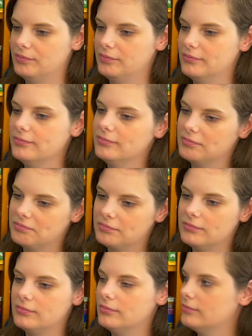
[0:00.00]

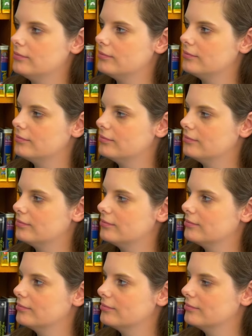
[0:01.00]

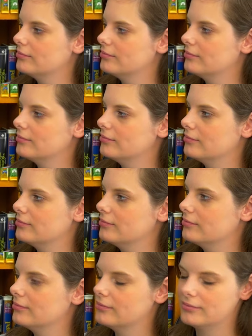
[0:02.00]

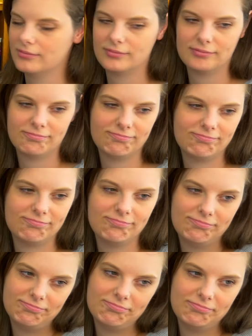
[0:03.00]

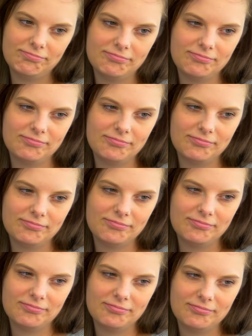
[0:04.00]

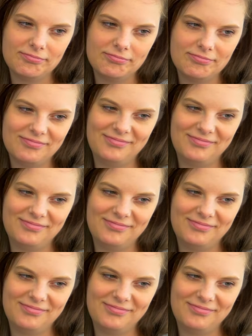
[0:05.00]
The person shown says nothing.